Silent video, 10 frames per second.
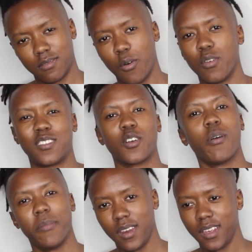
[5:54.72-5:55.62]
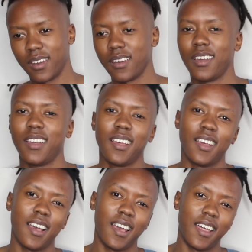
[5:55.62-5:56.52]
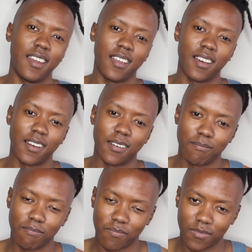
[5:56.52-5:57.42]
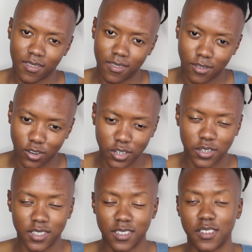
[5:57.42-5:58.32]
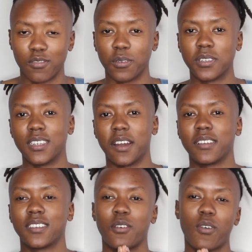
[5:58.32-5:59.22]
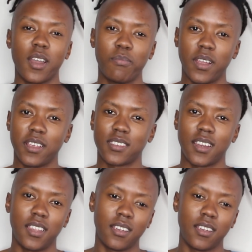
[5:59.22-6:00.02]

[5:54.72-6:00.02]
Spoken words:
known as a comedian, and John Krasinski wrote and directed A Quiet Place, and